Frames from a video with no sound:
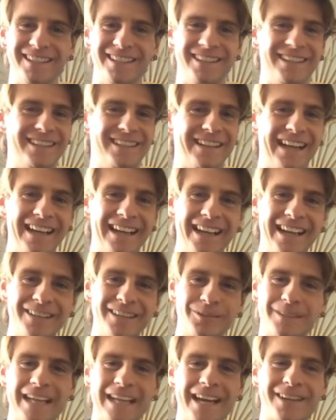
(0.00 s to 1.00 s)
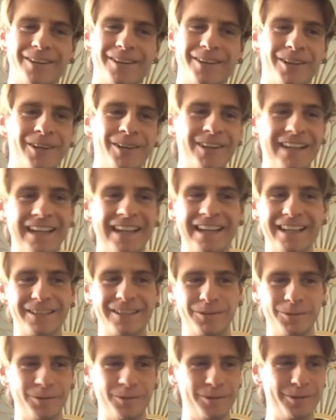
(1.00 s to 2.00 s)
I like to tackle. I like
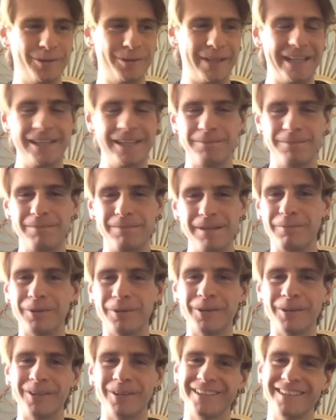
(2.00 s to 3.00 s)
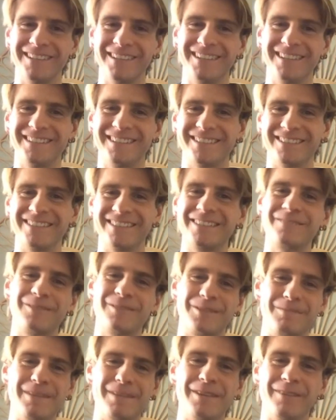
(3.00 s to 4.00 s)
to hit people. So this was
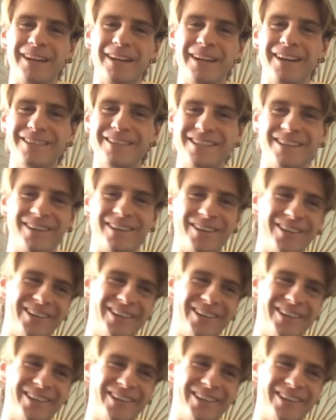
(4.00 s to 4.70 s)
me when I was younger.